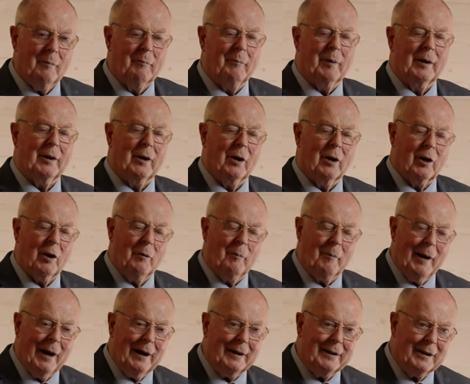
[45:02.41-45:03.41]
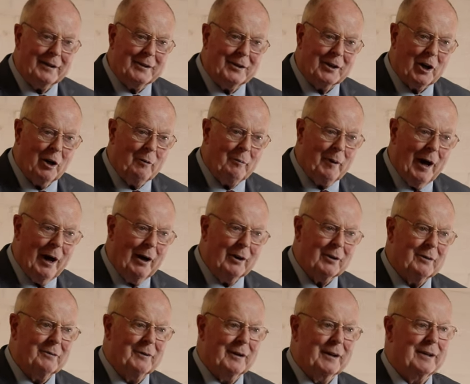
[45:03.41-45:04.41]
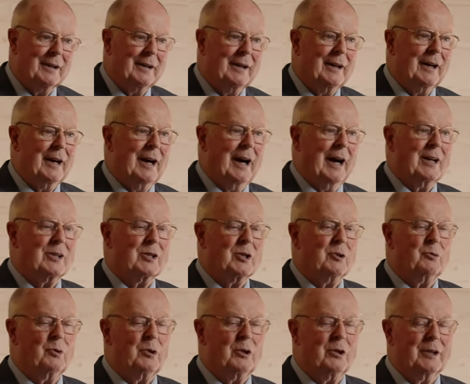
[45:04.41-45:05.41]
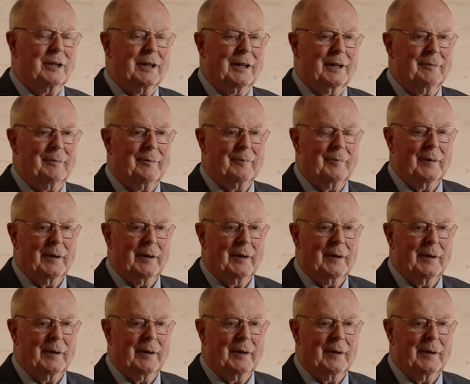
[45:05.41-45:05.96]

but are commanded to come out of it as a warning.